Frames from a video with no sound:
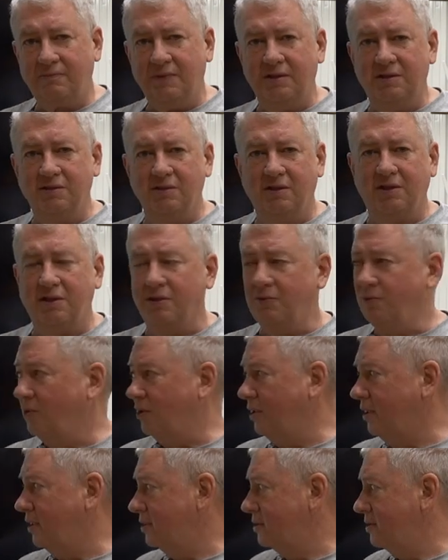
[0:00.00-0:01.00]
Let's look at
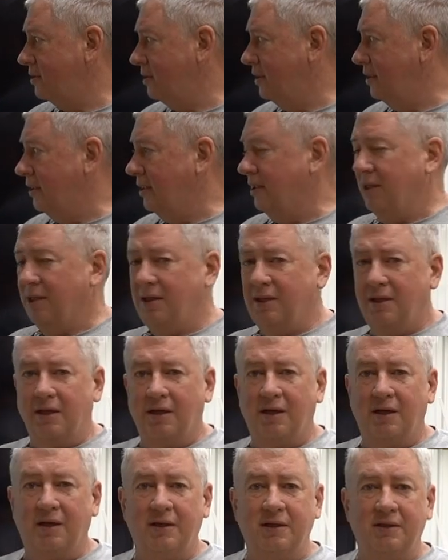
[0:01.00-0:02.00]
wings.
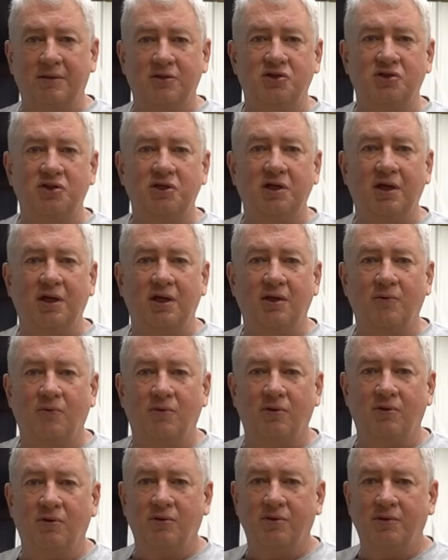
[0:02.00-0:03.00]
In the GA
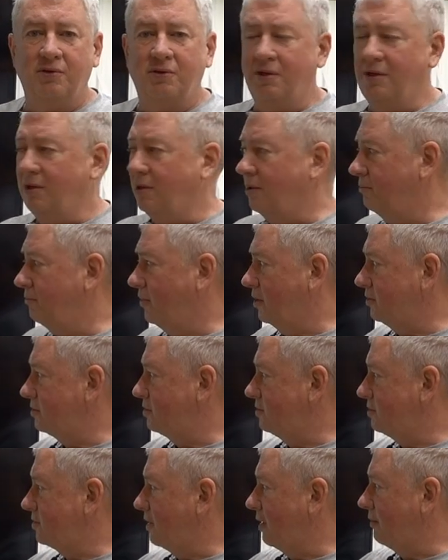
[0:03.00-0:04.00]
world,
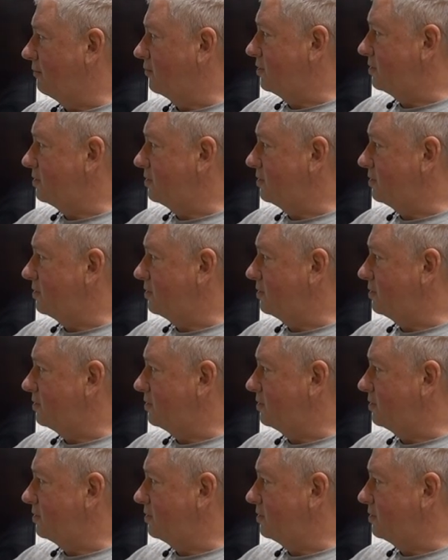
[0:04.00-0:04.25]
most of what